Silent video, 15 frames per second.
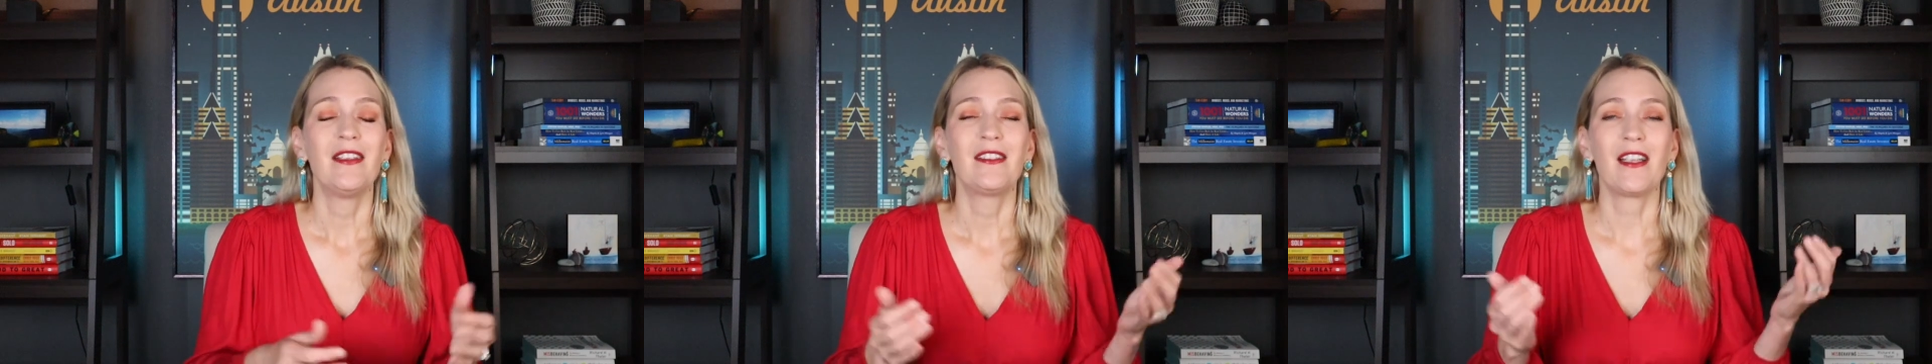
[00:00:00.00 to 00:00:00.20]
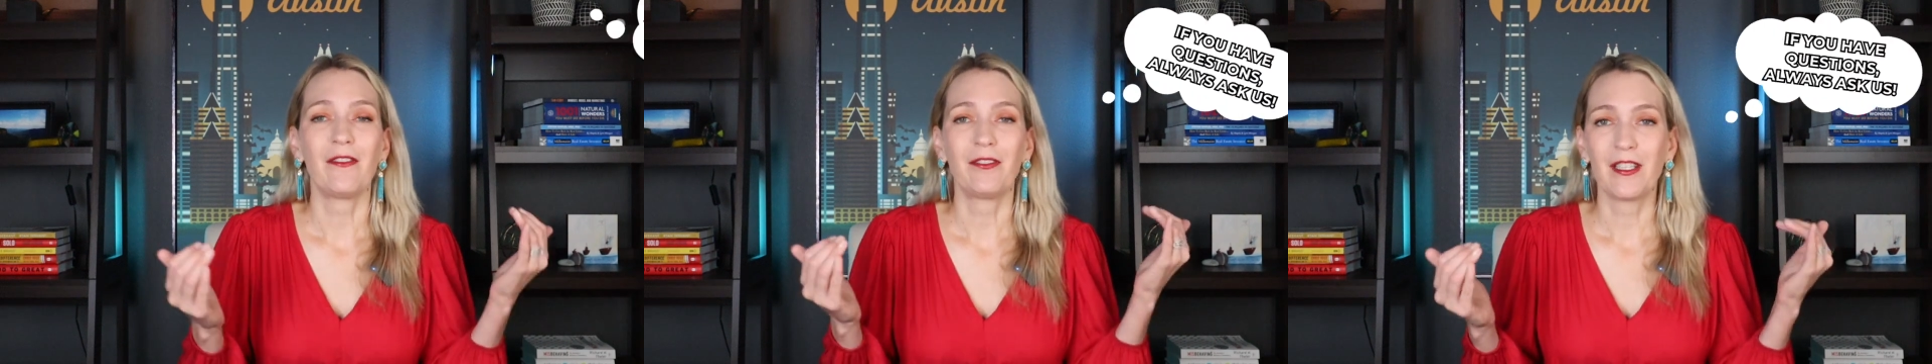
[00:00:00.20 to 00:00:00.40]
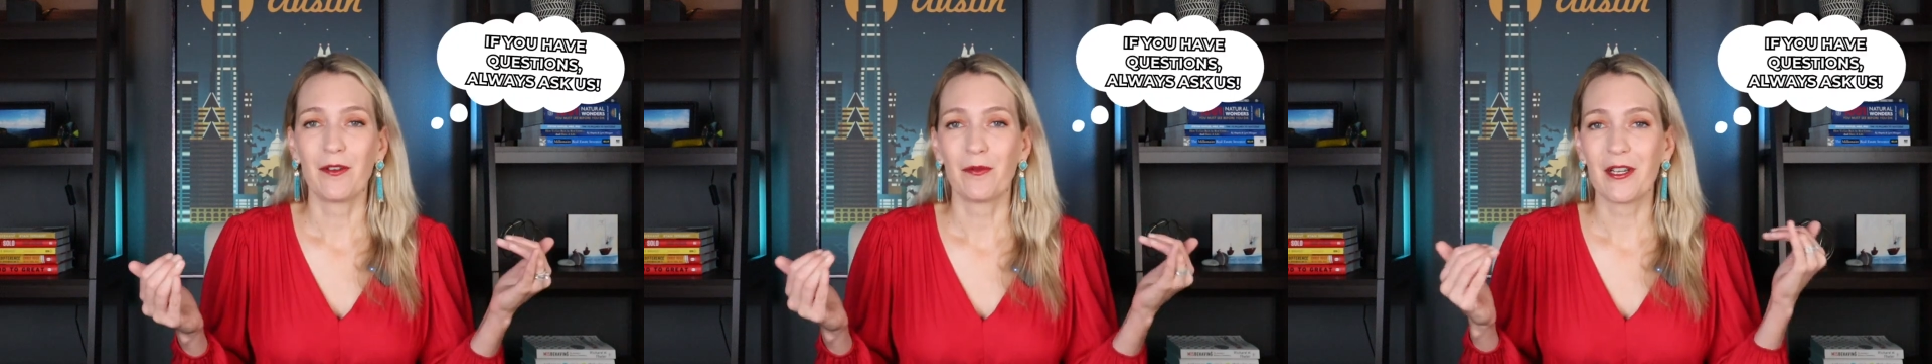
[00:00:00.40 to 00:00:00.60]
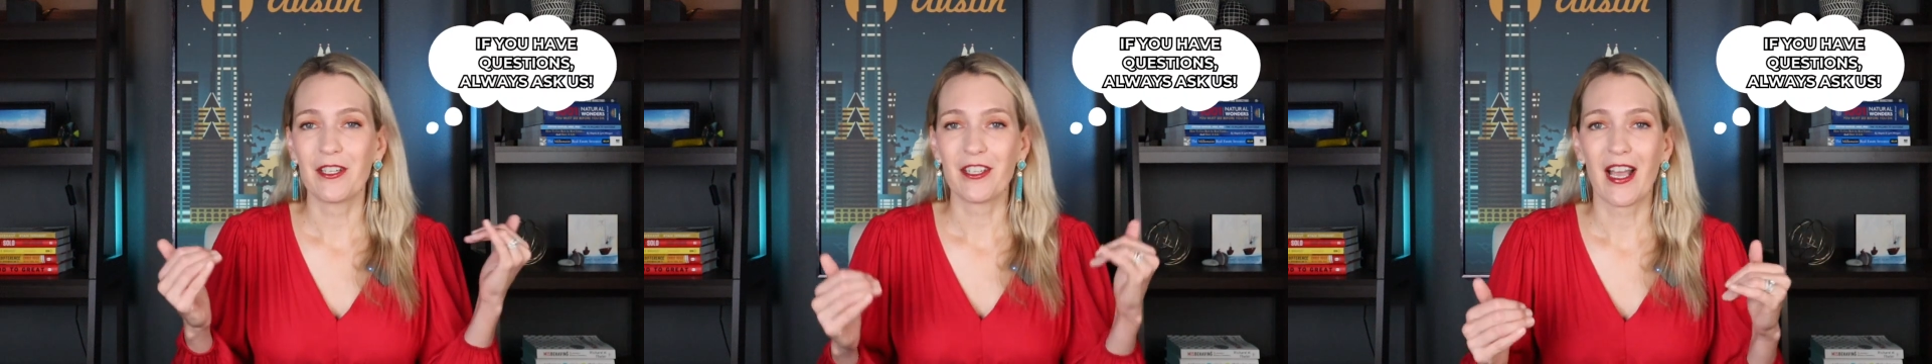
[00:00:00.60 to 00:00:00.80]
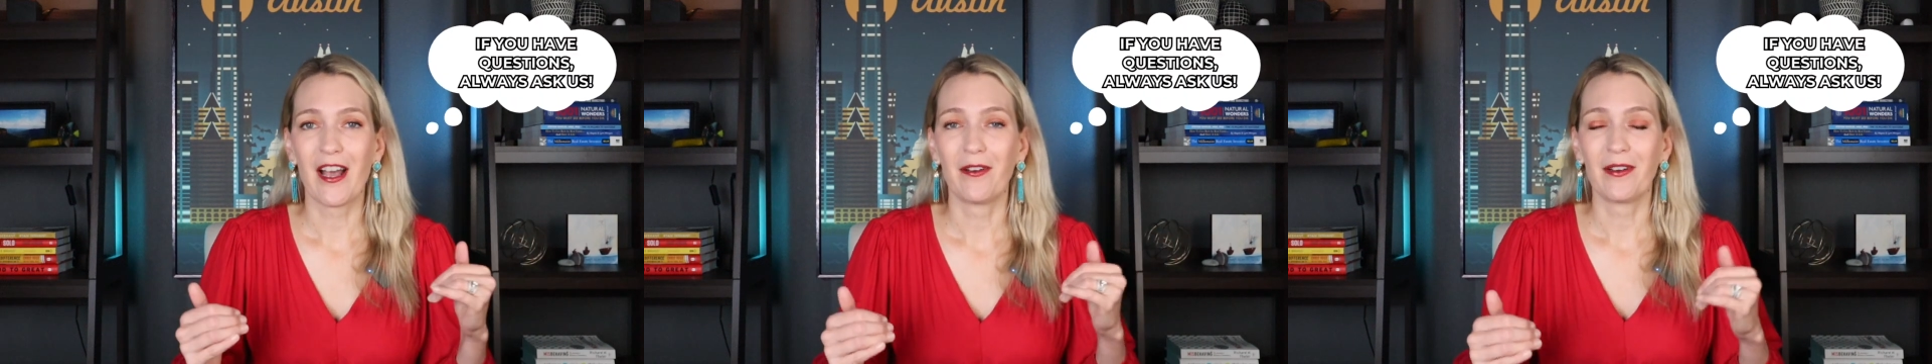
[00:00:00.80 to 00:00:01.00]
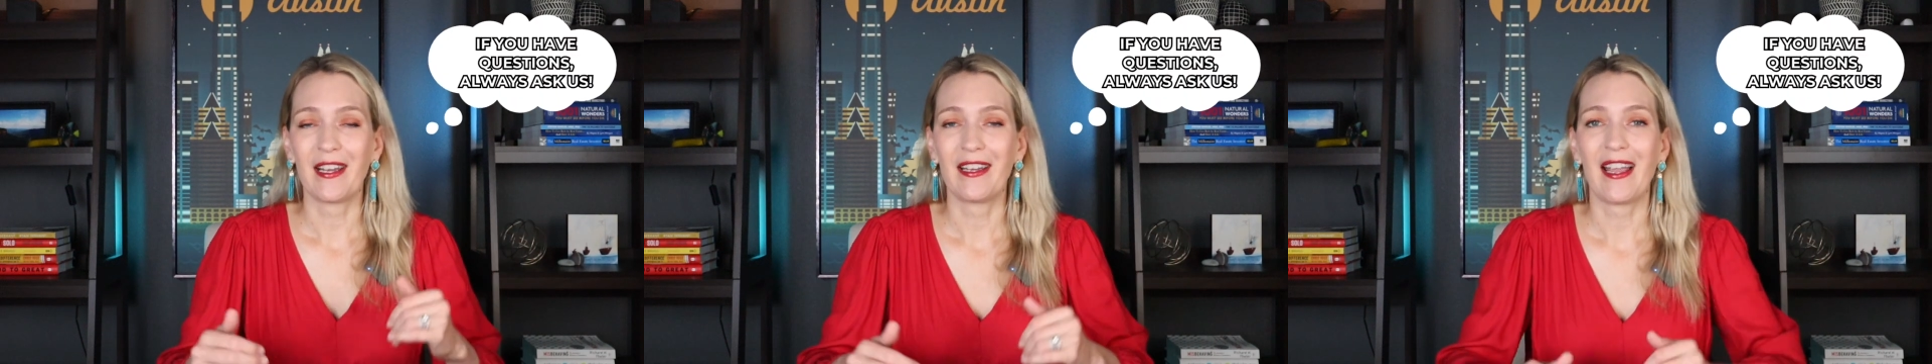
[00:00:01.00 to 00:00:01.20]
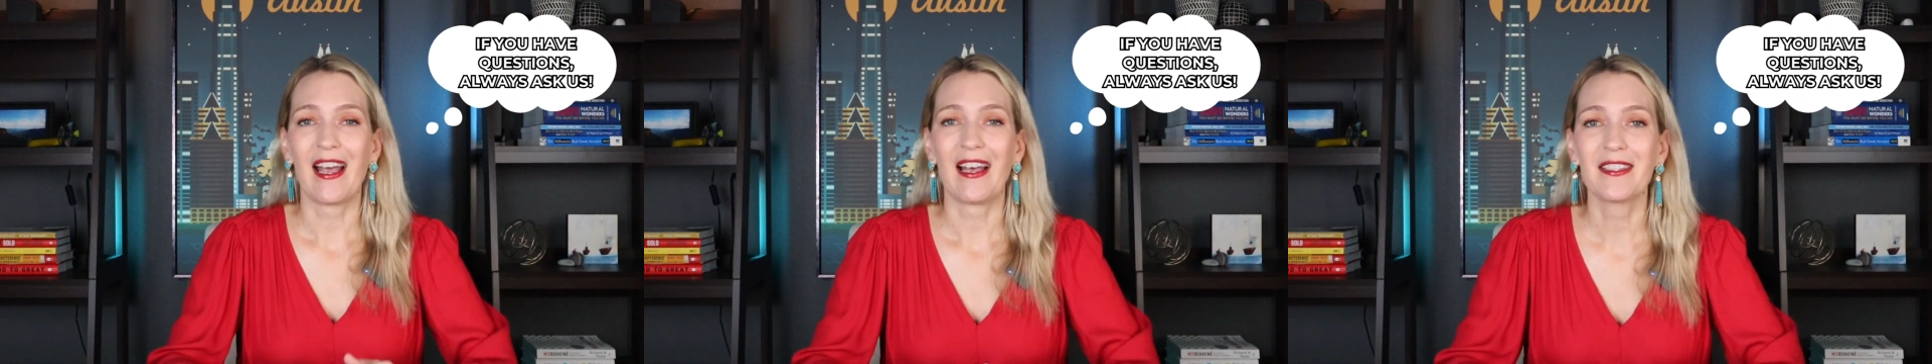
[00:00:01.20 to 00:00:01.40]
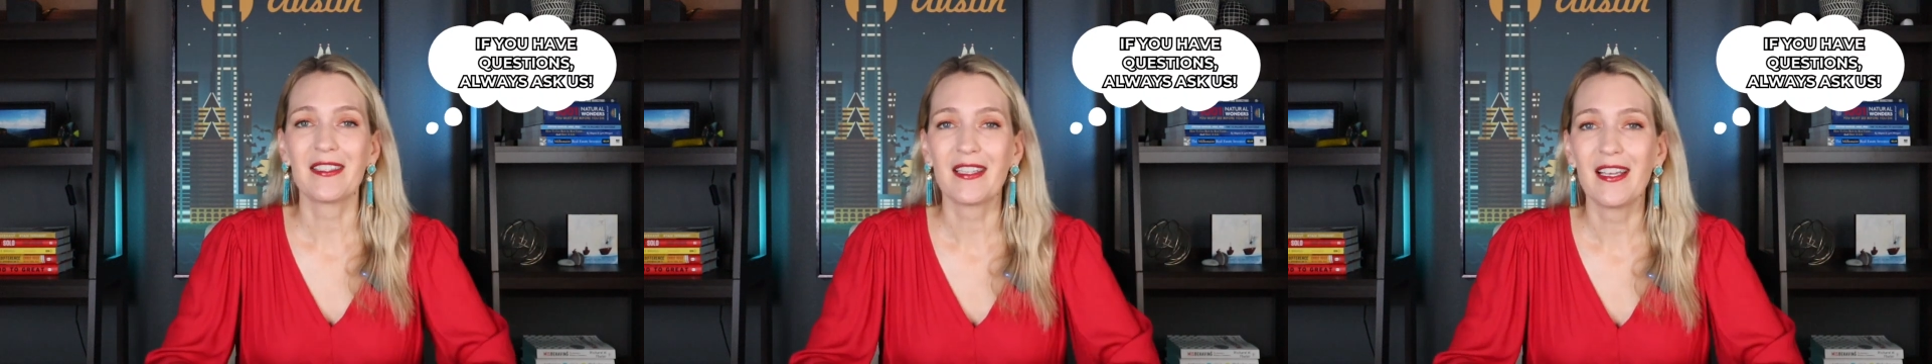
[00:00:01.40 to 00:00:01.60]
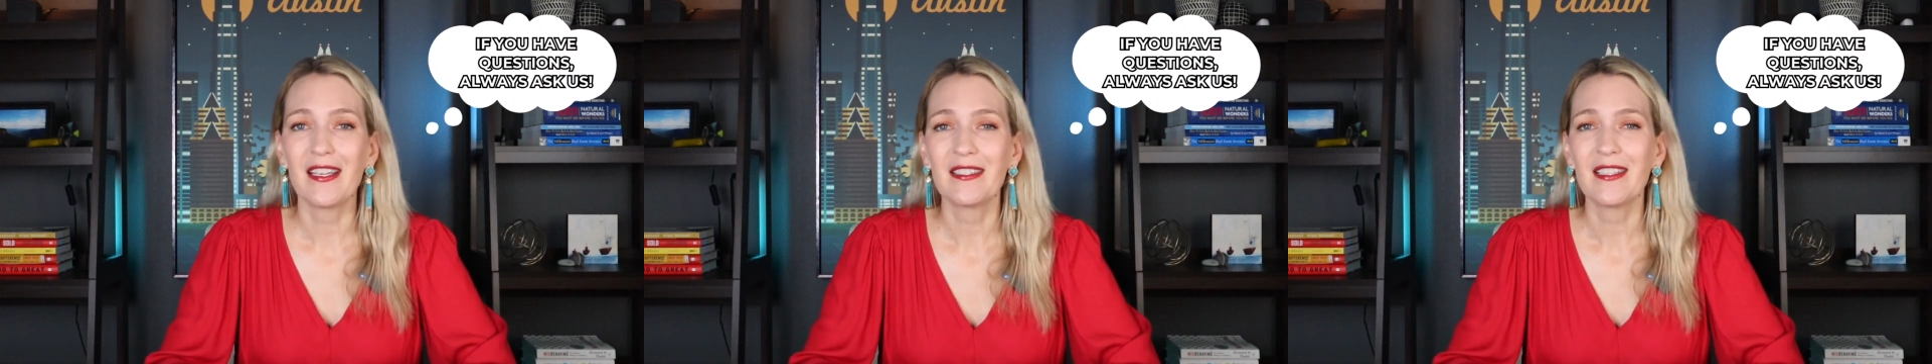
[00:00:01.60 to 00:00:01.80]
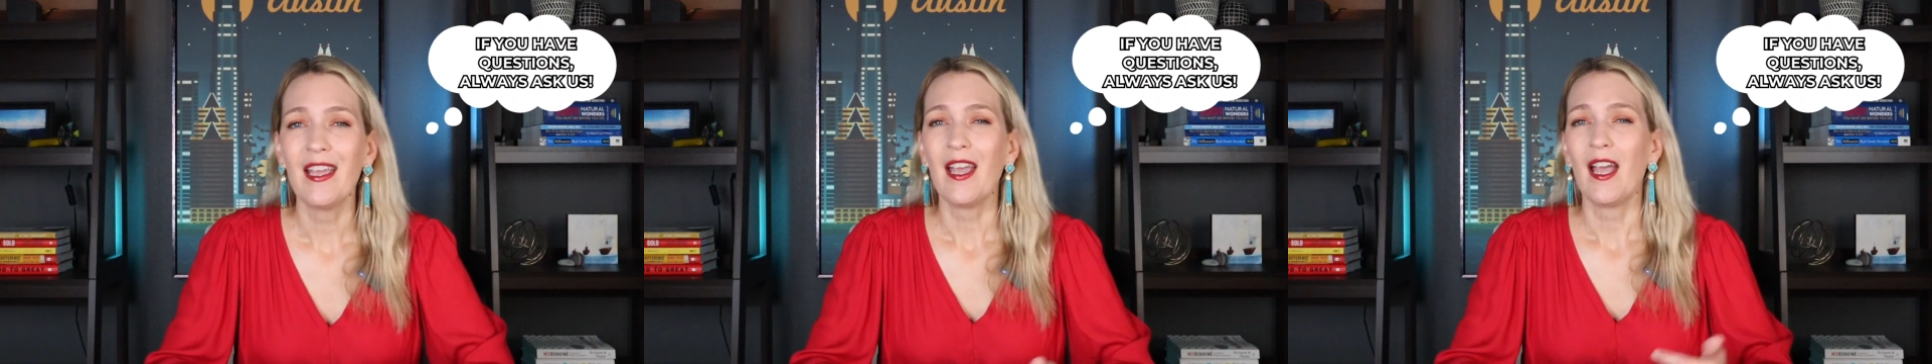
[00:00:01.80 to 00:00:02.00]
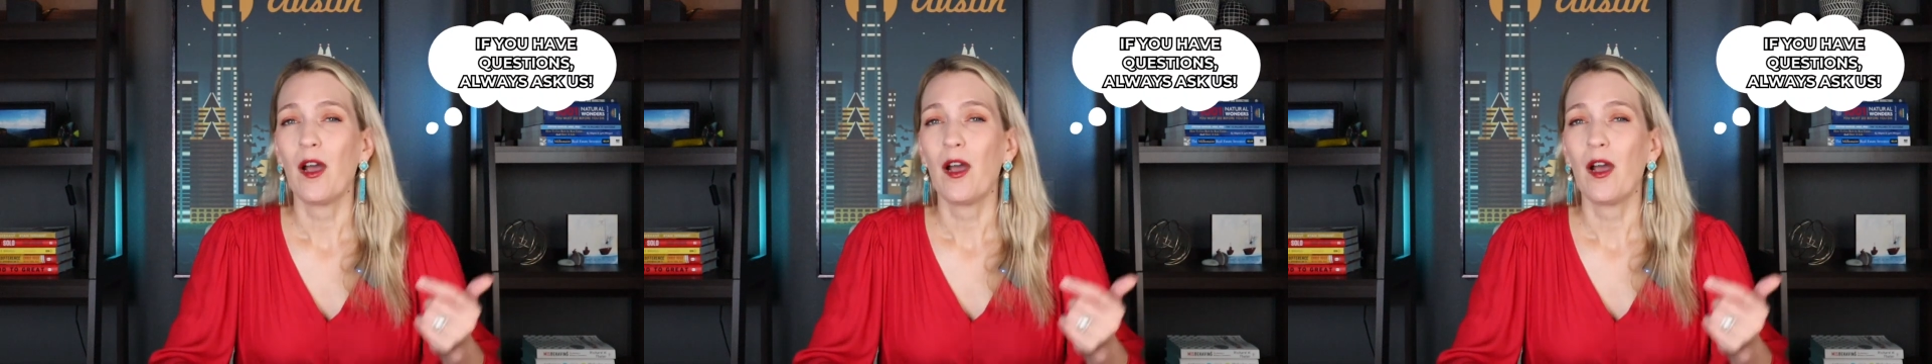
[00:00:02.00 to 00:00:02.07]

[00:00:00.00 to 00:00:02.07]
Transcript: definitely reach out and ask us,